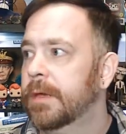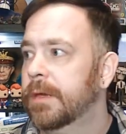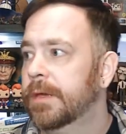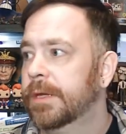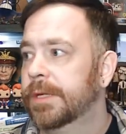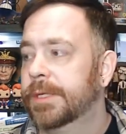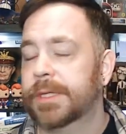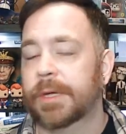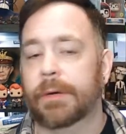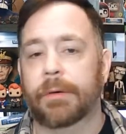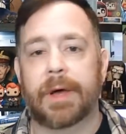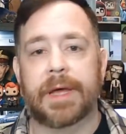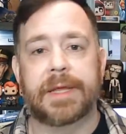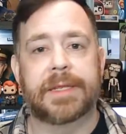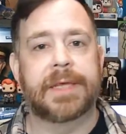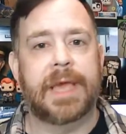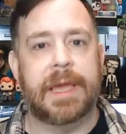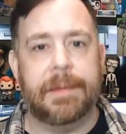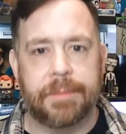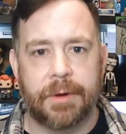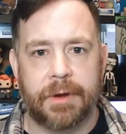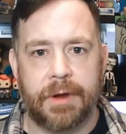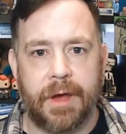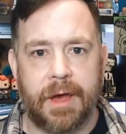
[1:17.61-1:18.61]
So I
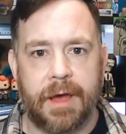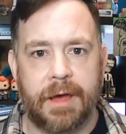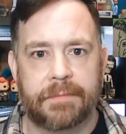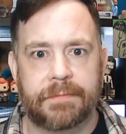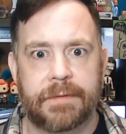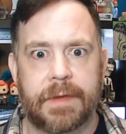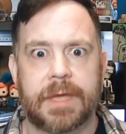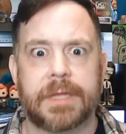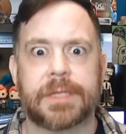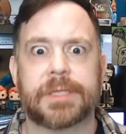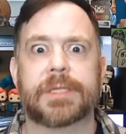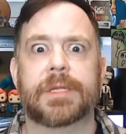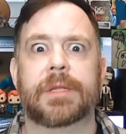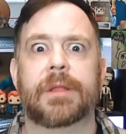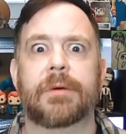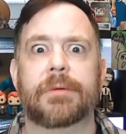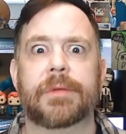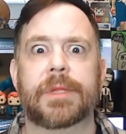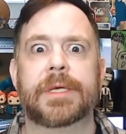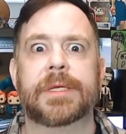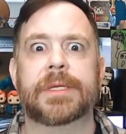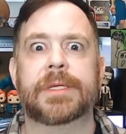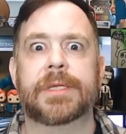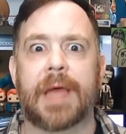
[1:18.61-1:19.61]
tapered off and
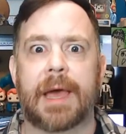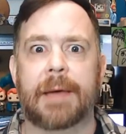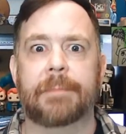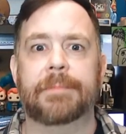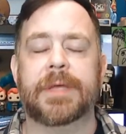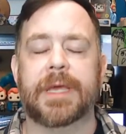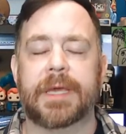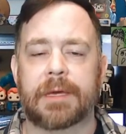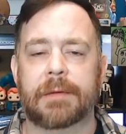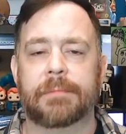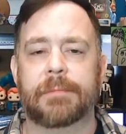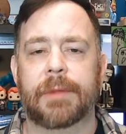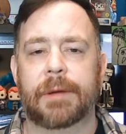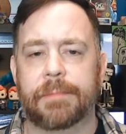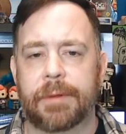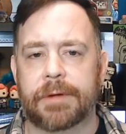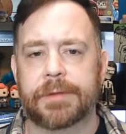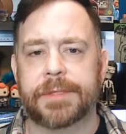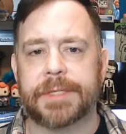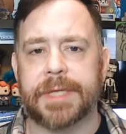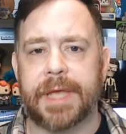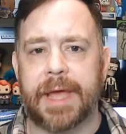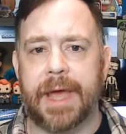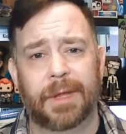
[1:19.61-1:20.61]
slowly stopped taking my
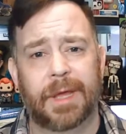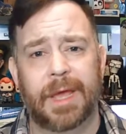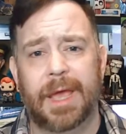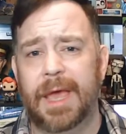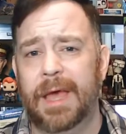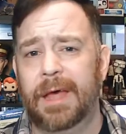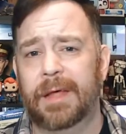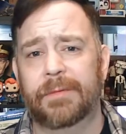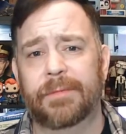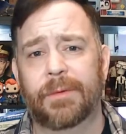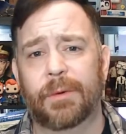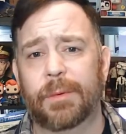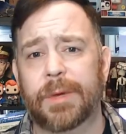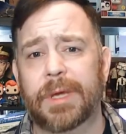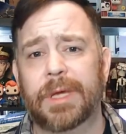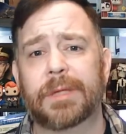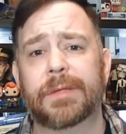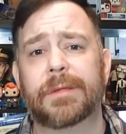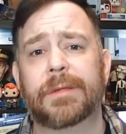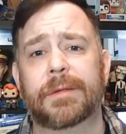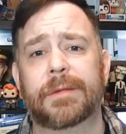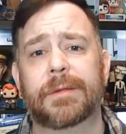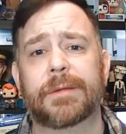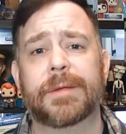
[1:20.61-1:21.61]
Prozac. Hell of a week
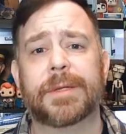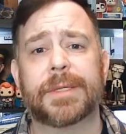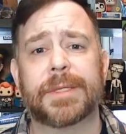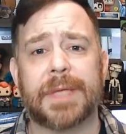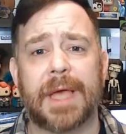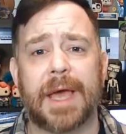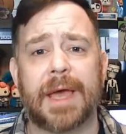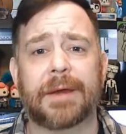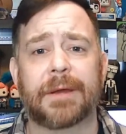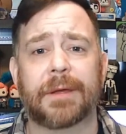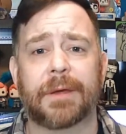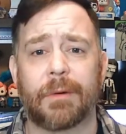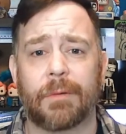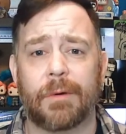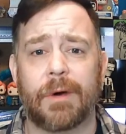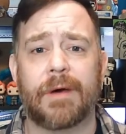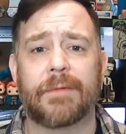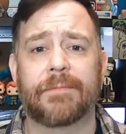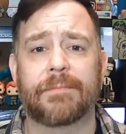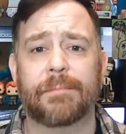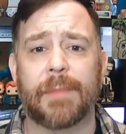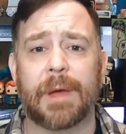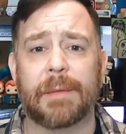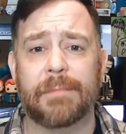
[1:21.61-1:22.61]
to decide to go off
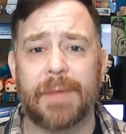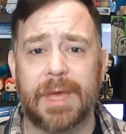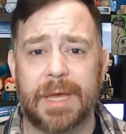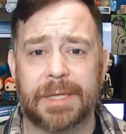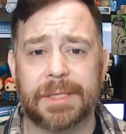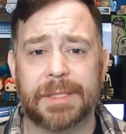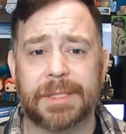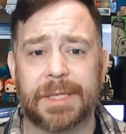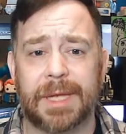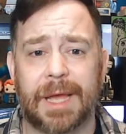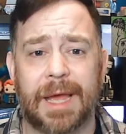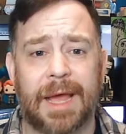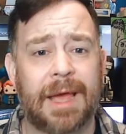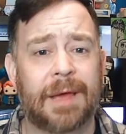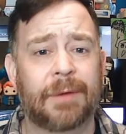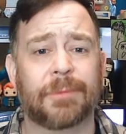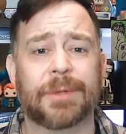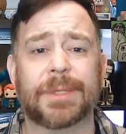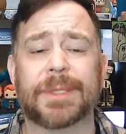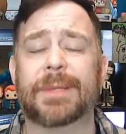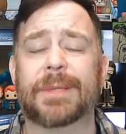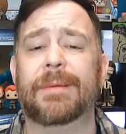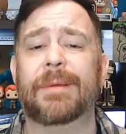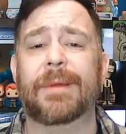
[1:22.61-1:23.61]
my meds. I
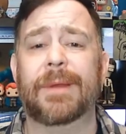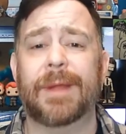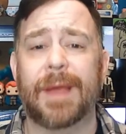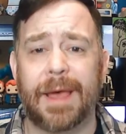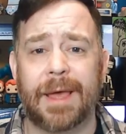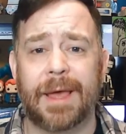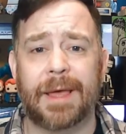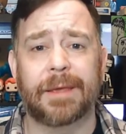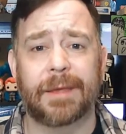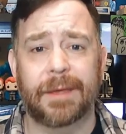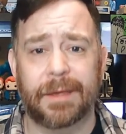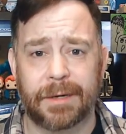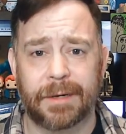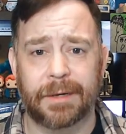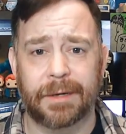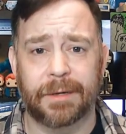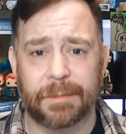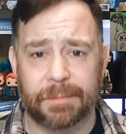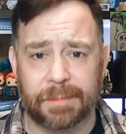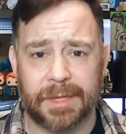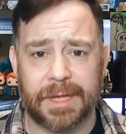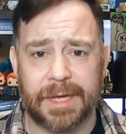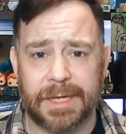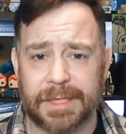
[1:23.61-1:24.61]
was not in a good
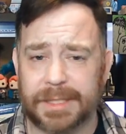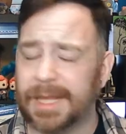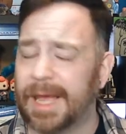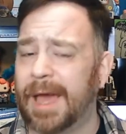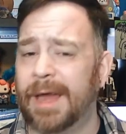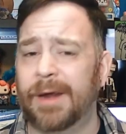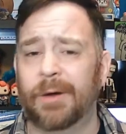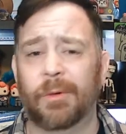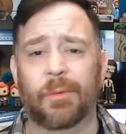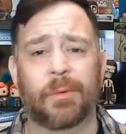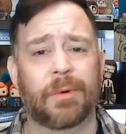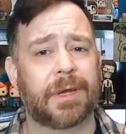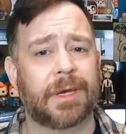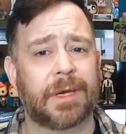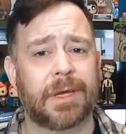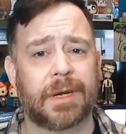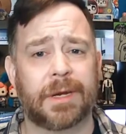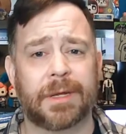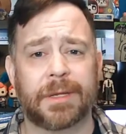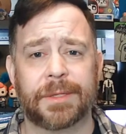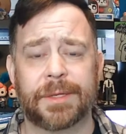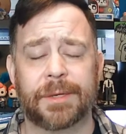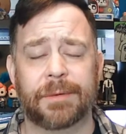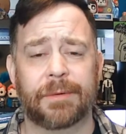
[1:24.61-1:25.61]
place. I don't want to get
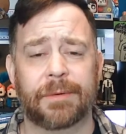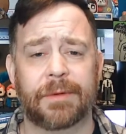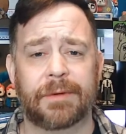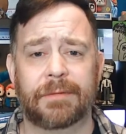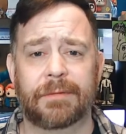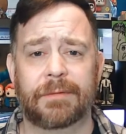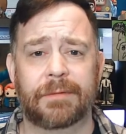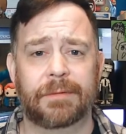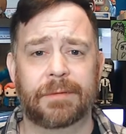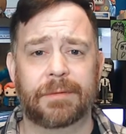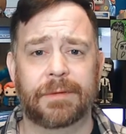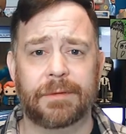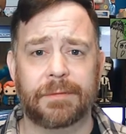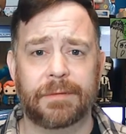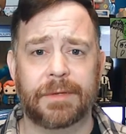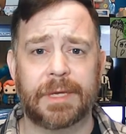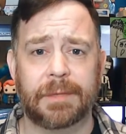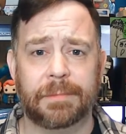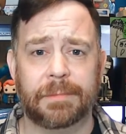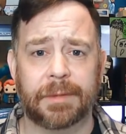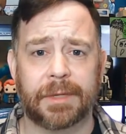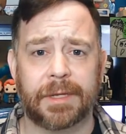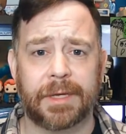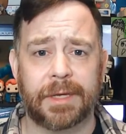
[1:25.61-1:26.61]
into it too
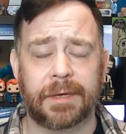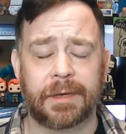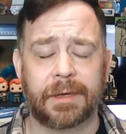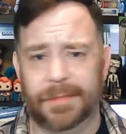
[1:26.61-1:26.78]
deeply.